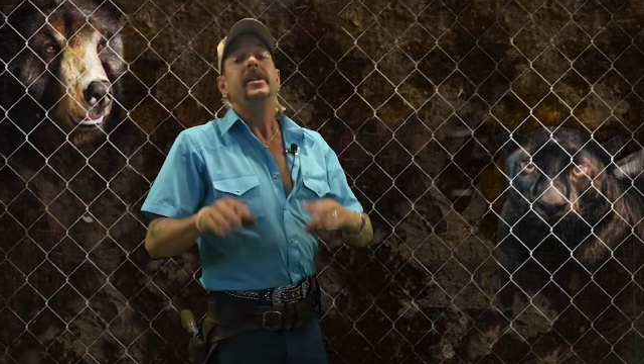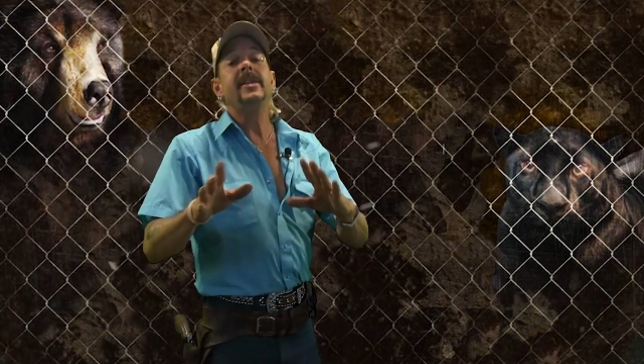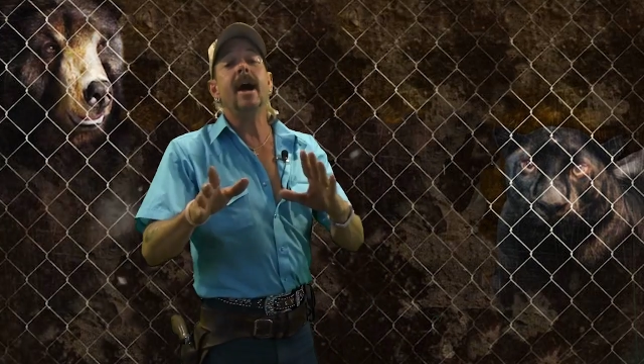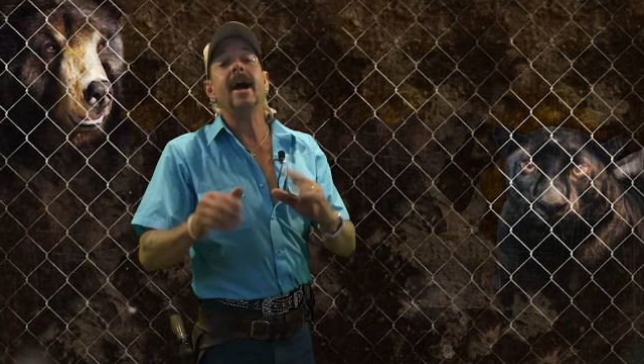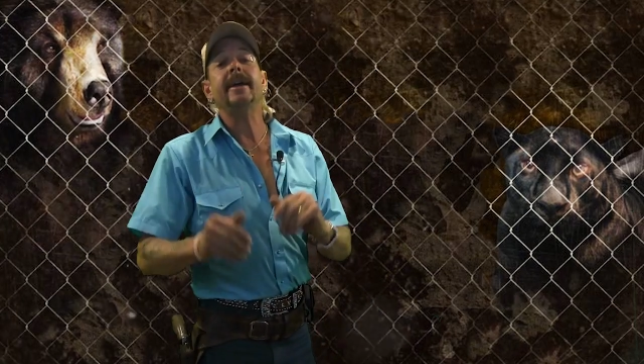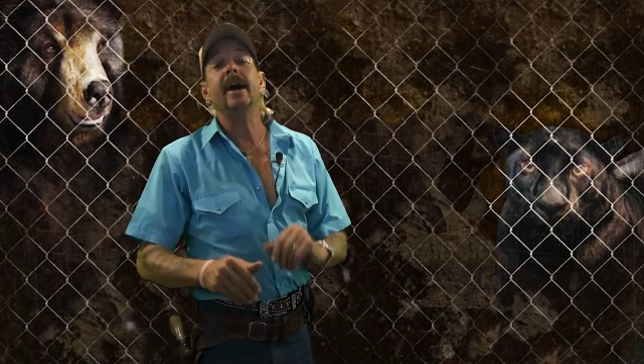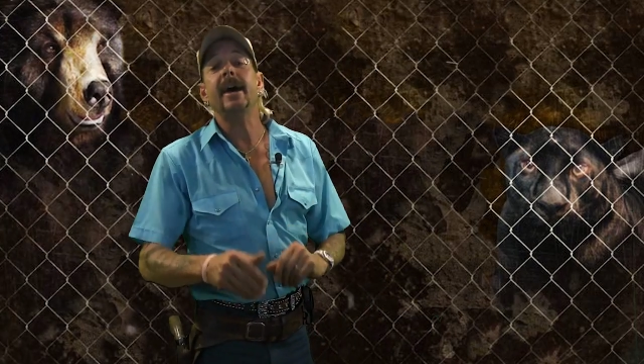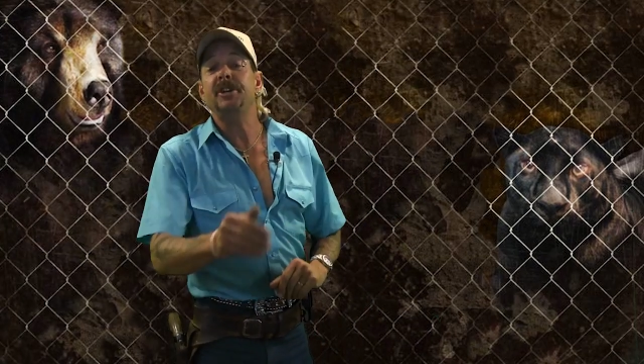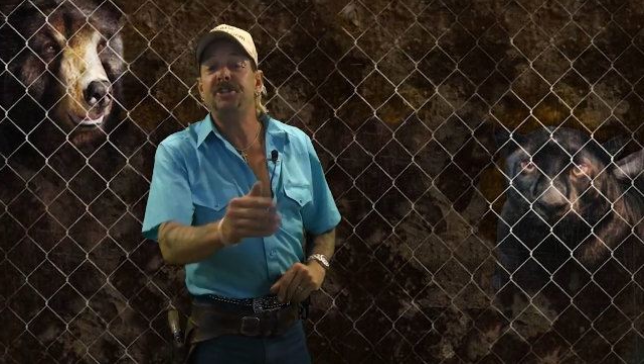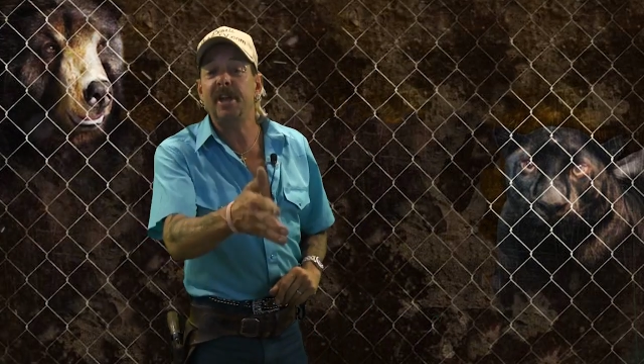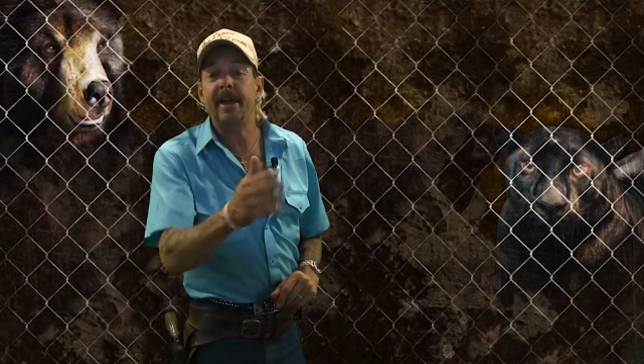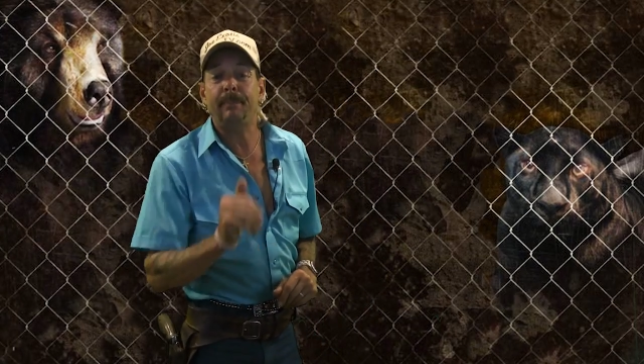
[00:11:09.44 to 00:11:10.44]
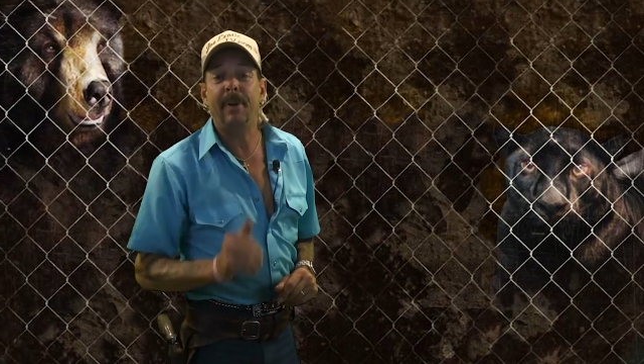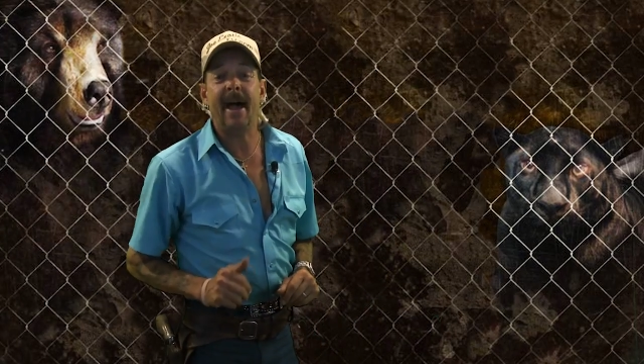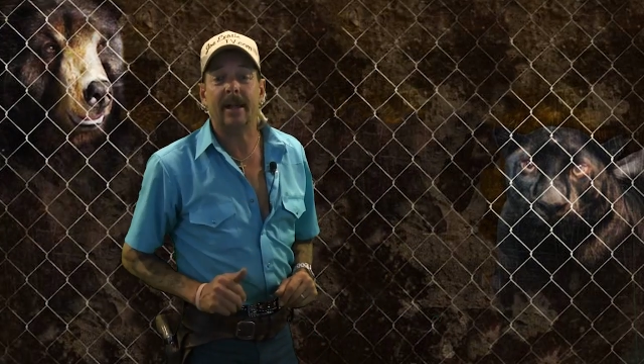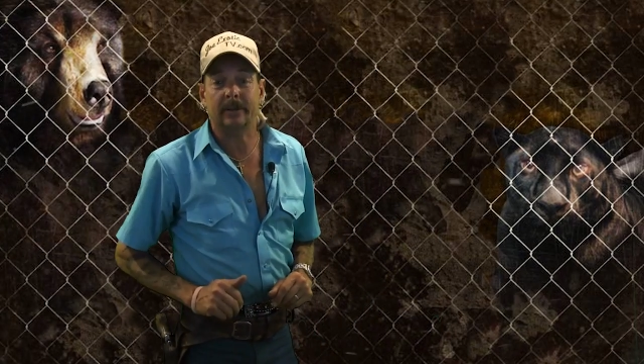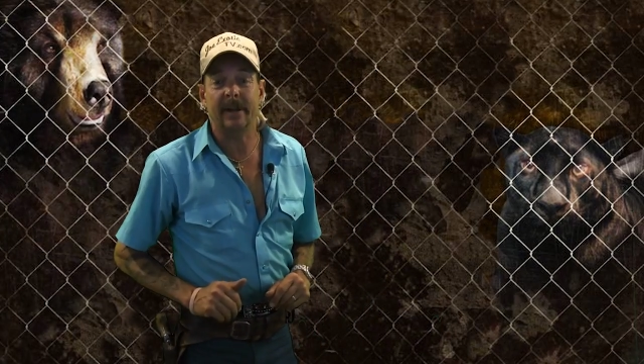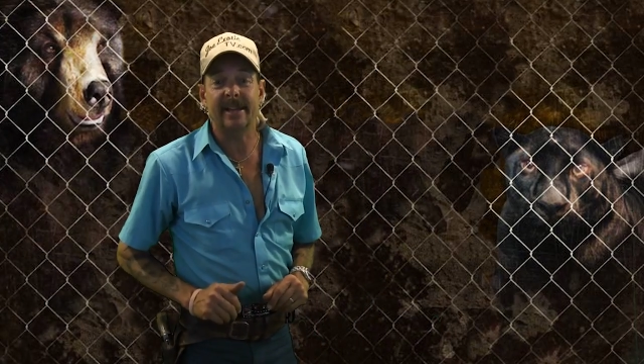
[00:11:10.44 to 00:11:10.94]
Now I gotta shake
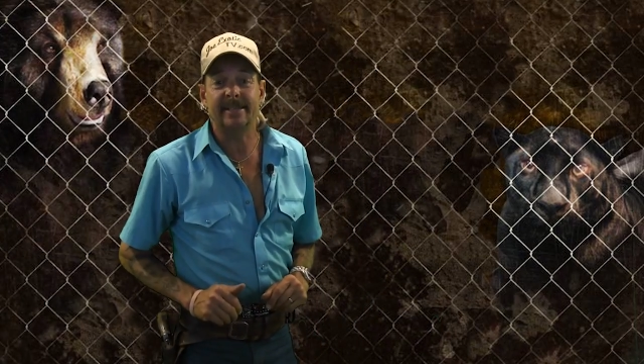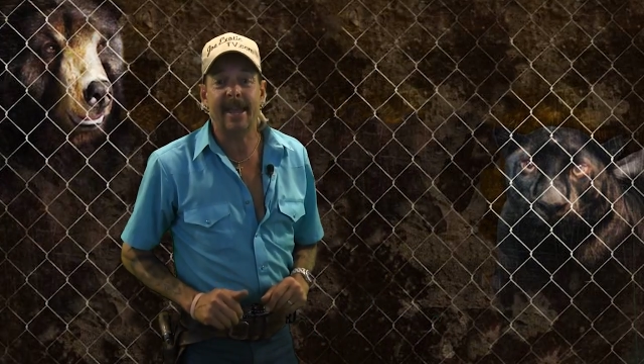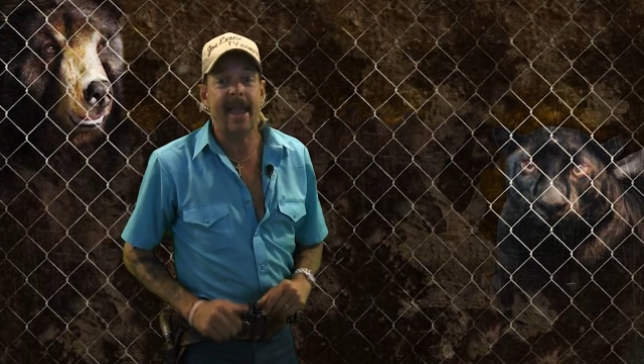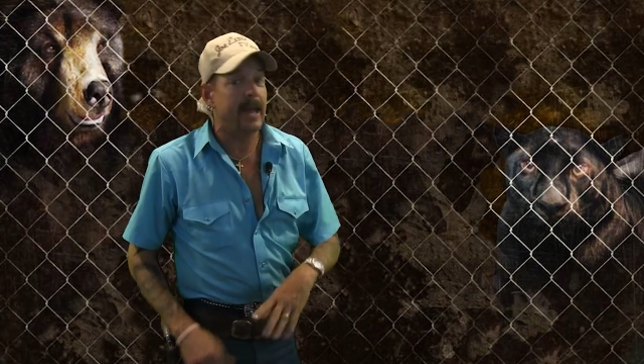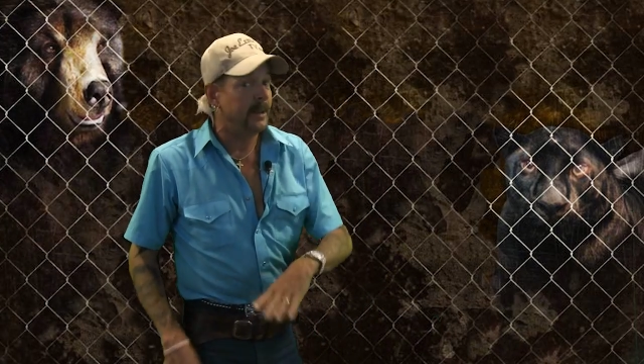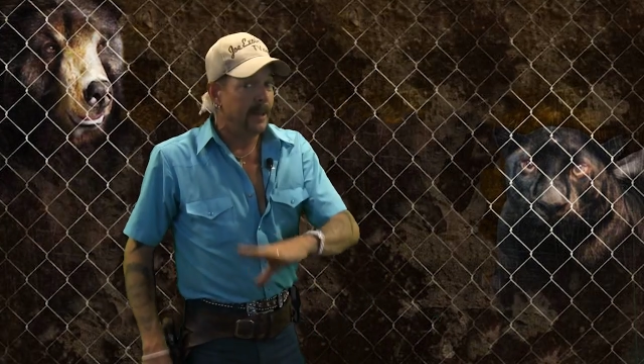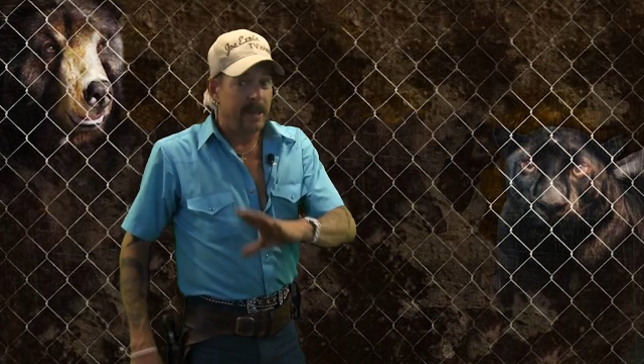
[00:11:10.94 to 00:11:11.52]
Pat Craig's hand